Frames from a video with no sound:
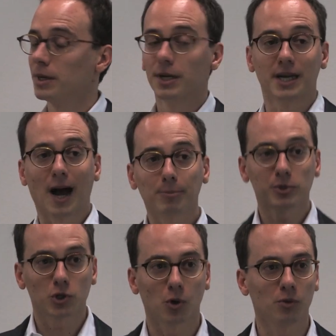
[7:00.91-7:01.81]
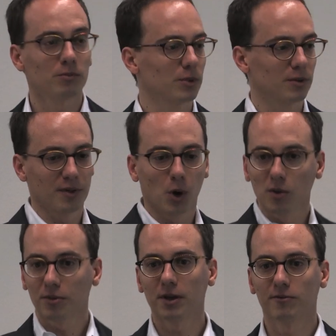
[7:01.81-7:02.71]
He upsold the
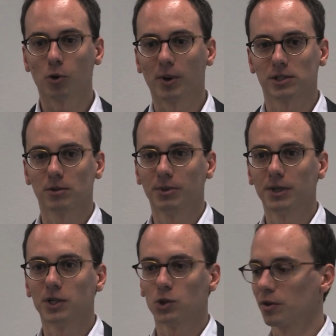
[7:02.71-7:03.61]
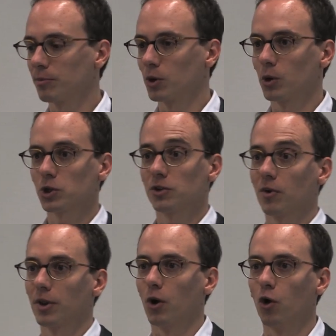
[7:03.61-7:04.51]
whole thing for a recipe, he sold them groceries
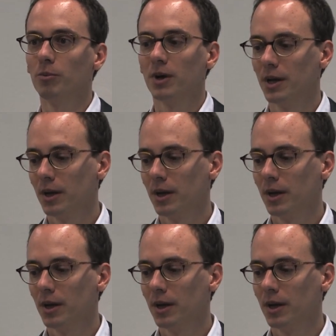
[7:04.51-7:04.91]
for the home,